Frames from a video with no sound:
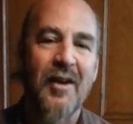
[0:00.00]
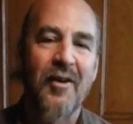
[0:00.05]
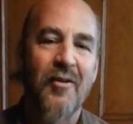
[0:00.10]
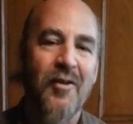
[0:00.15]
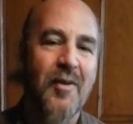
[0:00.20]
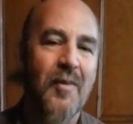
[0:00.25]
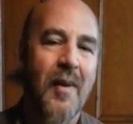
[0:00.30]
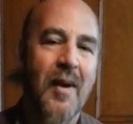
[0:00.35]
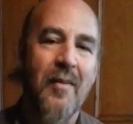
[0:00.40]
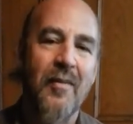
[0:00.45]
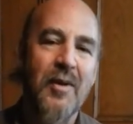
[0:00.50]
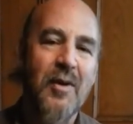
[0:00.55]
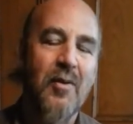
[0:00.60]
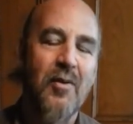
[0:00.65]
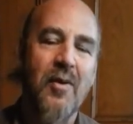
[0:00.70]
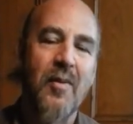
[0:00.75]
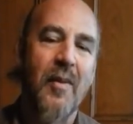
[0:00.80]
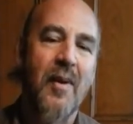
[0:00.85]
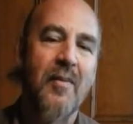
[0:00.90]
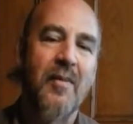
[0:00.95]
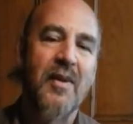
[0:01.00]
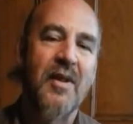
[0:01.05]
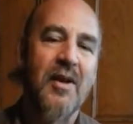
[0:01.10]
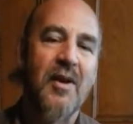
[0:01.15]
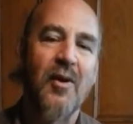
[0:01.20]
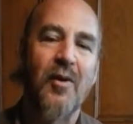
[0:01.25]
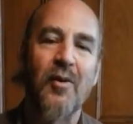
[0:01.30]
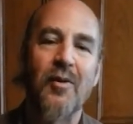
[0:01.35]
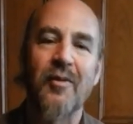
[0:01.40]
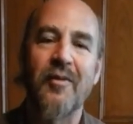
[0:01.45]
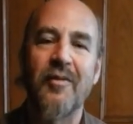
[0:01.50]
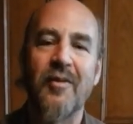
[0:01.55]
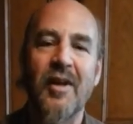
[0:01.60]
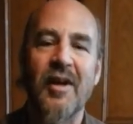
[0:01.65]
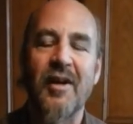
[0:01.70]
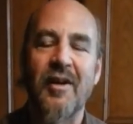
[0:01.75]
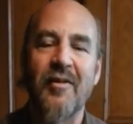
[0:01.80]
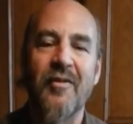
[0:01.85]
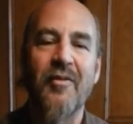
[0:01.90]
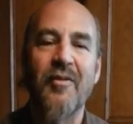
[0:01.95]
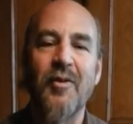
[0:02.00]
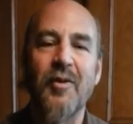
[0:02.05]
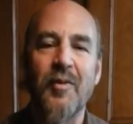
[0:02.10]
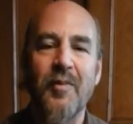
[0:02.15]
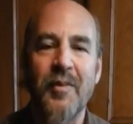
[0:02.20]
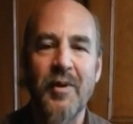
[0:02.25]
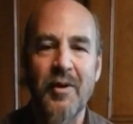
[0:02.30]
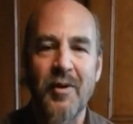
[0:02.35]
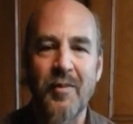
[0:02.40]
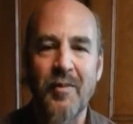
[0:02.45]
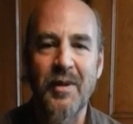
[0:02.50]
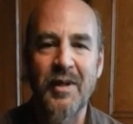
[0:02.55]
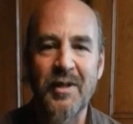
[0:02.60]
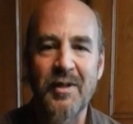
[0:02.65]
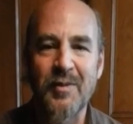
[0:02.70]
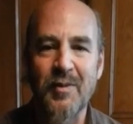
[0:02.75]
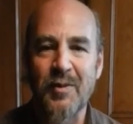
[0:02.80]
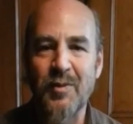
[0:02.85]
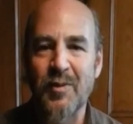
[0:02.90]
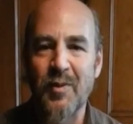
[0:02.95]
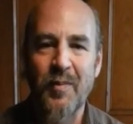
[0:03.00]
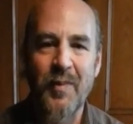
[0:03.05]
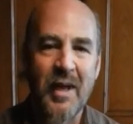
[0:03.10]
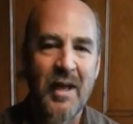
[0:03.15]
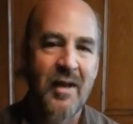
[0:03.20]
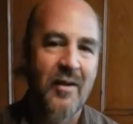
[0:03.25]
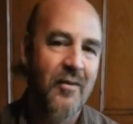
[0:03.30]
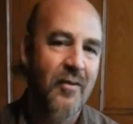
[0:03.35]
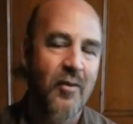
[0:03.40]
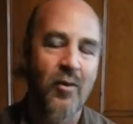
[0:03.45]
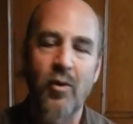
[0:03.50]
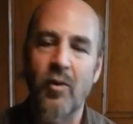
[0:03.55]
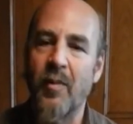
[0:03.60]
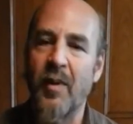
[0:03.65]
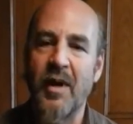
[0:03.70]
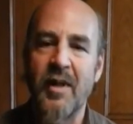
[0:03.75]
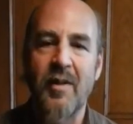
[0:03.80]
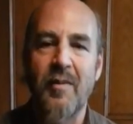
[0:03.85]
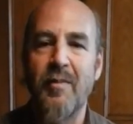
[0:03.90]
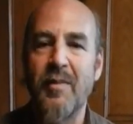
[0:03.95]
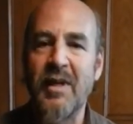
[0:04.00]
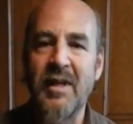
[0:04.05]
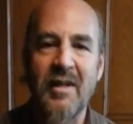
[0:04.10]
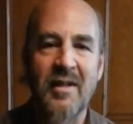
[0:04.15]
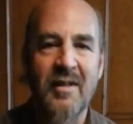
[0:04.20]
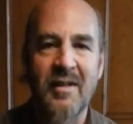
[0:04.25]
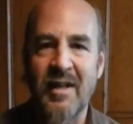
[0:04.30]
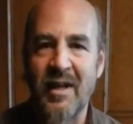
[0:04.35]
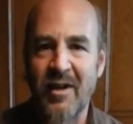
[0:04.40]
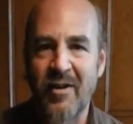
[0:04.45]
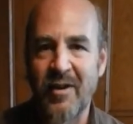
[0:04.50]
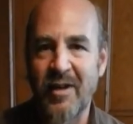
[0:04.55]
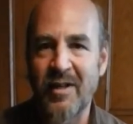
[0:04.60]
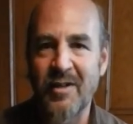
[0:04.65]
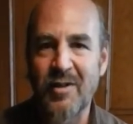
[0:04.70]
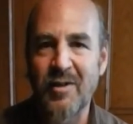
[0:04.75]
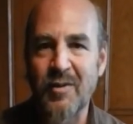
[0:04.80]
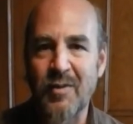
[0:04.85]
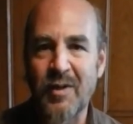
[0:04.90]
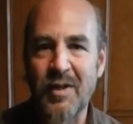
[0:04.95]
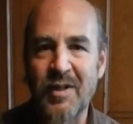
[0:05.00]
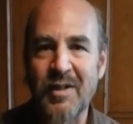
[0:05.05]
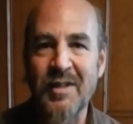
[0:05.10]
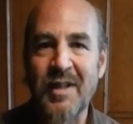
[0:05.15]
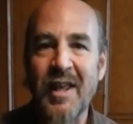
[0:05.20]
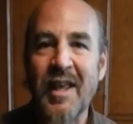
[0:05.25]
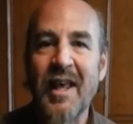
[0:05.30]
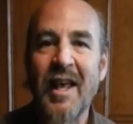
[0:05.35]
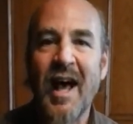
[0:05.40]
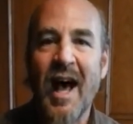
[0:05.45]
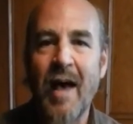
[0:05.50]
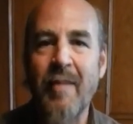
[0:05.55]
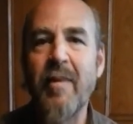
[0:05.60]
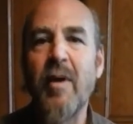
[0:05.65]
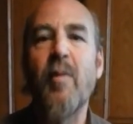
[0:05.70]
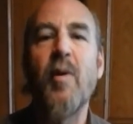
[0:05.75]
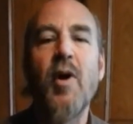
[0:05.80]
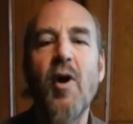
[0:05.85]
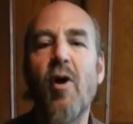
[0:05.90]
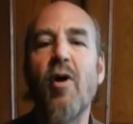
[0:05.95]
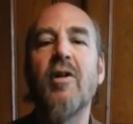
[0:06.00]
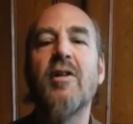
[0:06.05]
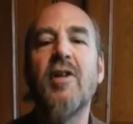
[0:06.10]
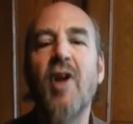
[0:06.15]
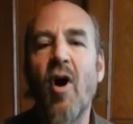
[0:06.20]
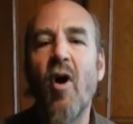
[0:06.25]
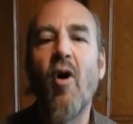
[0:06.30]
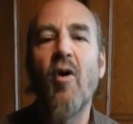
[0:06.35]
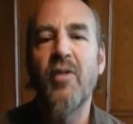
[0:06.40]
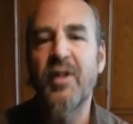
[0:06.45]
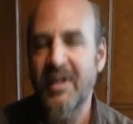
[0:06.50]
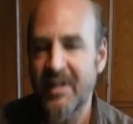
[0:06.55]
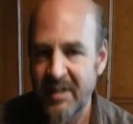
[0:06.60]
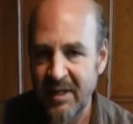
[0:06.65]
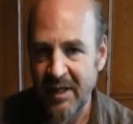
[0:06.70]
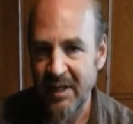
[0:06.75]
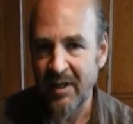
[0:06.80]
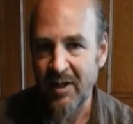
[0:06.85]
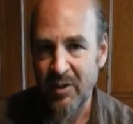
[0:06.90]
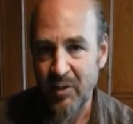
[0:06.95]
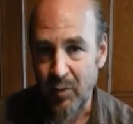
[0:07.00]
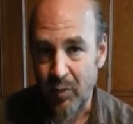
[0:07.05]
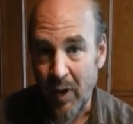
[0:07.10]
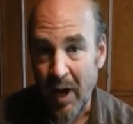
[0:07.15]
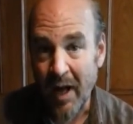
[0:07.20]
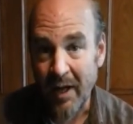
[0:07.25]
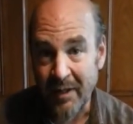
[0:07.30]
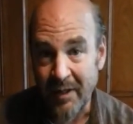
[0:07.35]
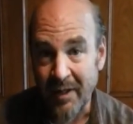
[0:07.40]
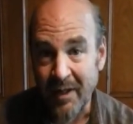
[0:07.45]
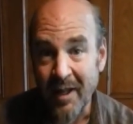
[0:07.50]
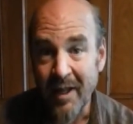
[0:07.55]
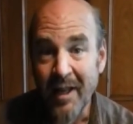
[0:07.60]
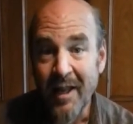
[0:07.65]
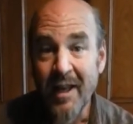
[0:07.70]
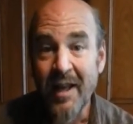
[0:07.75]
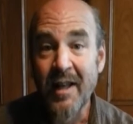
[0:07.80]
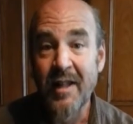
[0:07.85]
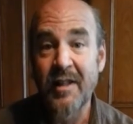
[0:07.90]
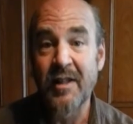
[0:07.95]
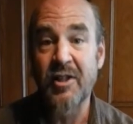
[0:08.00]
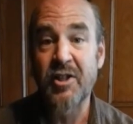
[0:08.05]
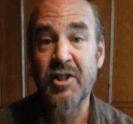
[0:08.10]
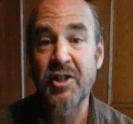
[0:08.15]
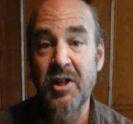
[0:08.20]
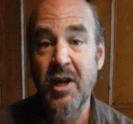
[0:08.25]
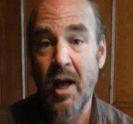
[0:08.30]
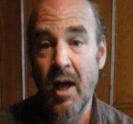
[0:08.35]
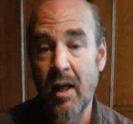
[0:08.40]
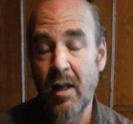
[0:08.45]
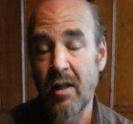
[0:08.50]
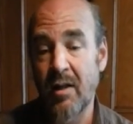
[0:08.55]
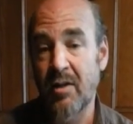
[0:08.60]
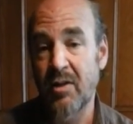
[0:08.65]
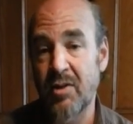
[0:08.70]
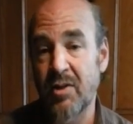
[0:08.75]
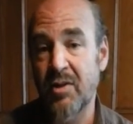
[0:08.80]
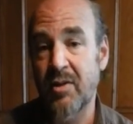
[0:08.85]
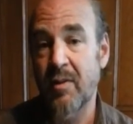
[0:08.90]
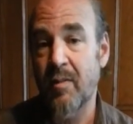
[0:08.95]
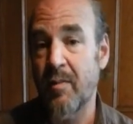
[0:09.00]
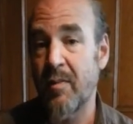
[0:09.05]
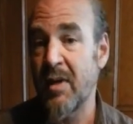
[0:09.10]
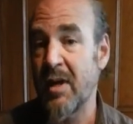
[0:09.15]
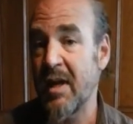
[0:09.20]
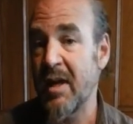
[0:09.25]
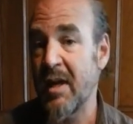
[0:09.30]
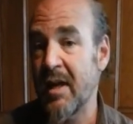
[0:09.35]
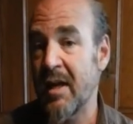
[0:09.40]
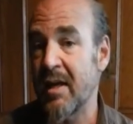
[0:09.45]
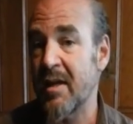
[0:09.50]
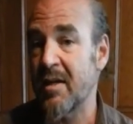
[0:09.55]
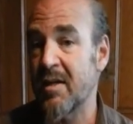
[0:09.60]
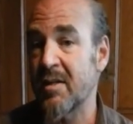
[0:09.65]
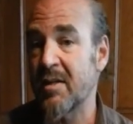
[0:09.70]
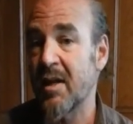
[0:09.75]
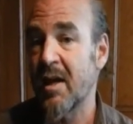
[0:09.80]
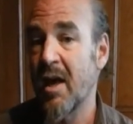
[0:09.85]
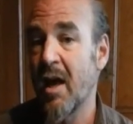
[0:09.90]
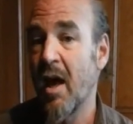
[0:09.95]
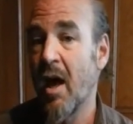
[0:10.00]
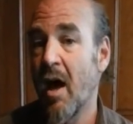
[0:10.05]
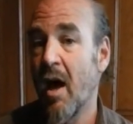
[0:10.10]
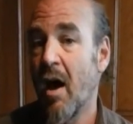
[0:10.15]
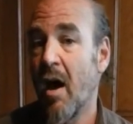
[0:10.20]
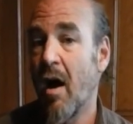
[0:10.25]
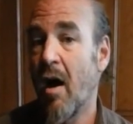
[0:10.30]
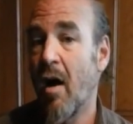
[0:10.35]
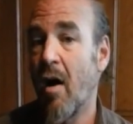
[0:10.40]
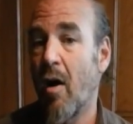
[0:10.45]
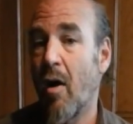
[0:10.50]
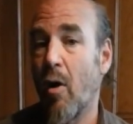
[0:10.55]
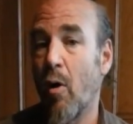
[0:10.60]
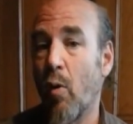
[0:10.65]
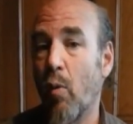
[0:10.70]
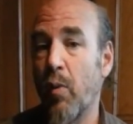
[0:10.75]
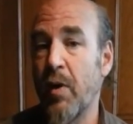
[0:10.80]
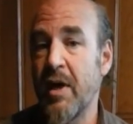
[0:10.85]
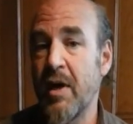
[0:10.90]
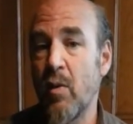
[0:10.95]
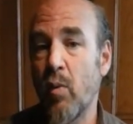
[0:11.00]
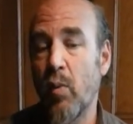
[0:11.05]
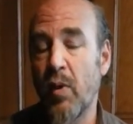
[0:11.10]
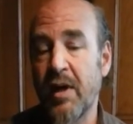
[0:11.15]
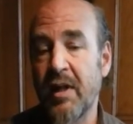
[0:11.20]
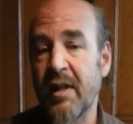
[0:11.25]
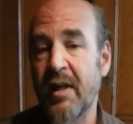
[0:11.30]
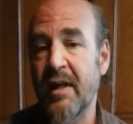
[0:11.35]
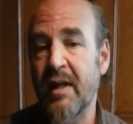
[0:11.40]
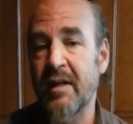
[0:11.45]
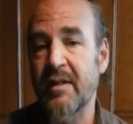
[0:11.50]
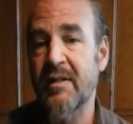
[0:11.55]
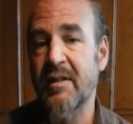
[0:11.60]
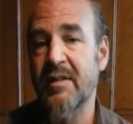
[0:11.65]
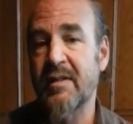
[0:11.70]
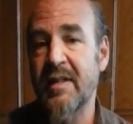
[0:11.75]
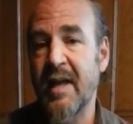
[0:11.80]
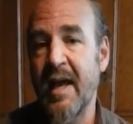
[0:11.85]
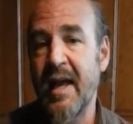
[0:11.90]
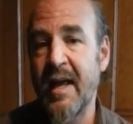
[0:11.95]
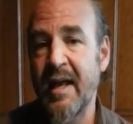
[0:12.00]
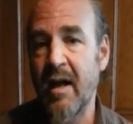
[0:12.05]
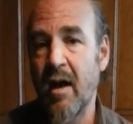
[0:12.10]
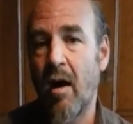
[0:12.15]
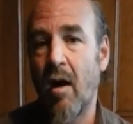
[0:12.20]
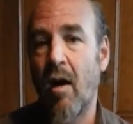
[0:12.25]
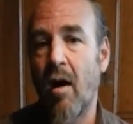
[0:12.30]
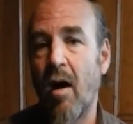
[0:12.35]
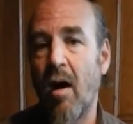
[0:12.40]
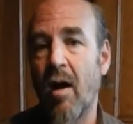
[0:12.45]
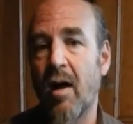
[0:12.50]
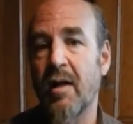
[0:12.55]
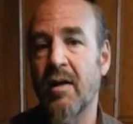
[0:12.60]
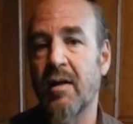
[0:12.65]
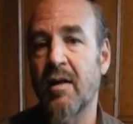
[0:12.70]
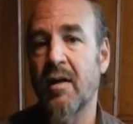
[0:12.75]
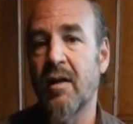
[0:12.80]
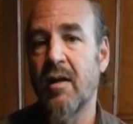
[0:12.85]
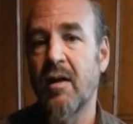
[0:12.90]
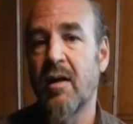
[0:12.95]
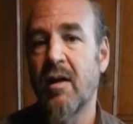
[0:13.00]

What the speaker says: You remember the old food pyramids, which were paid for by the meat and dairy industries. I mean, we all know the deal is rotten. The challenge to me is, are we willing to take on